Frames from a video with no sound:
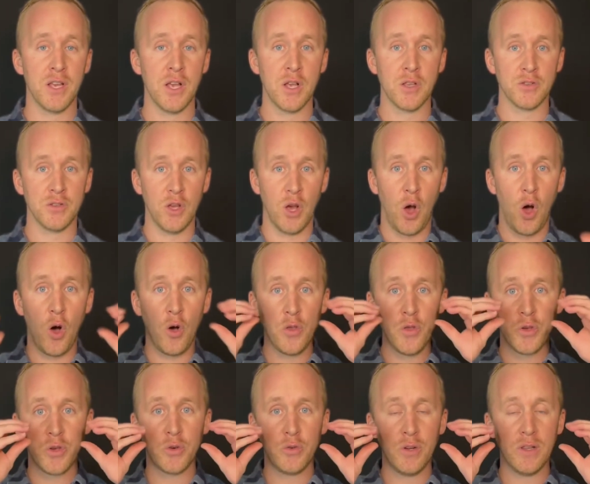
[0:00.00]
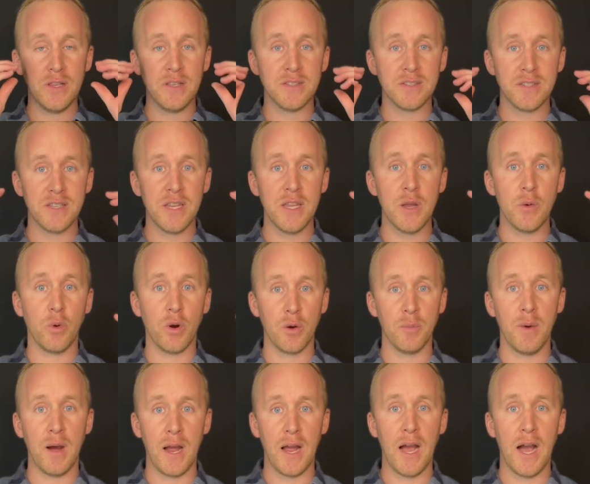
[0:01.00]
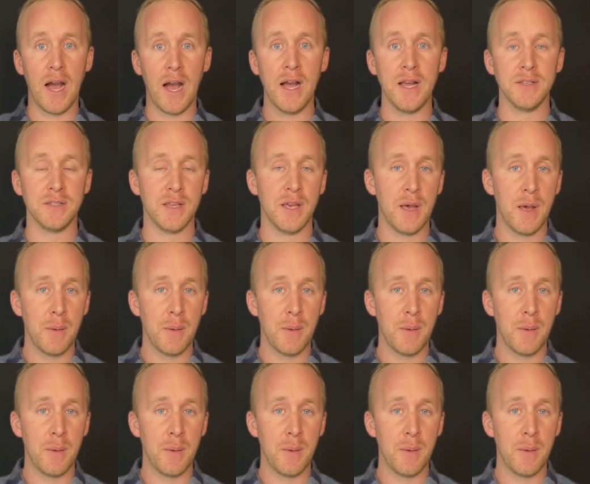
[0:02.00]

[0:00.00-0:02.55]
so that all you could really see were my eyes